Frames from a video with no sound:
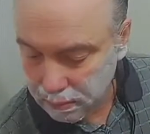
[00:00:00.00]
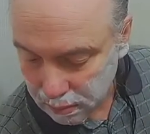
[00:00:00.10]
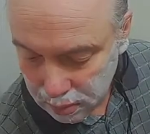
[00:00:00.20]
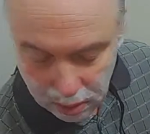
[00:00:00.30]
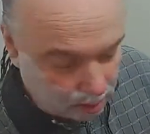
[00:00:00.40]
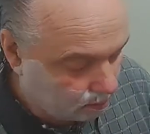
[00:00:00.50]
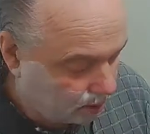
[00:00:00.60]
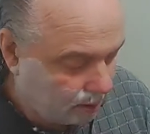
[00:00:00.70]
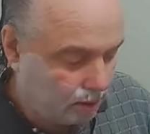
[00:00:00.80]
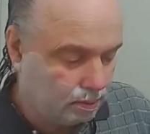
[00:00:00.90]
So I don't
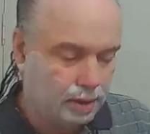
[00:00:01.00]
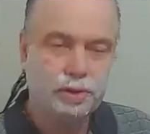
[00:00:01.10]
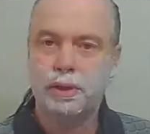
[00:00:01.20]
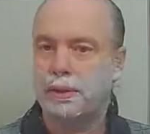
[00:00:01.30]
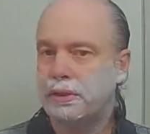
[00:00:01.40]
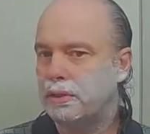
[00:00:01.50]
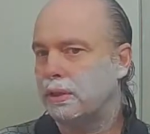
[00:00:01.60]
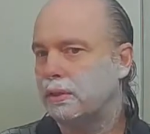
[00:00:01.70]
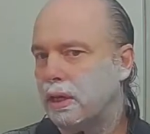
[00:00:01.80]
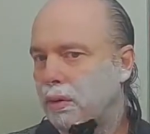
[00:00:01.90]
know. Let's try this thing,
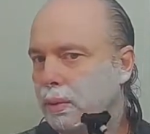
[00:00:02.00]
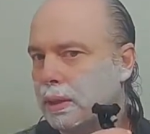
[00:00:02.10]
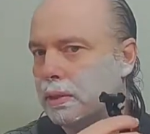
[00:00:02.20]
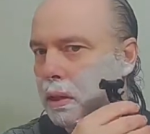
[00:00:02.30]
see how it works.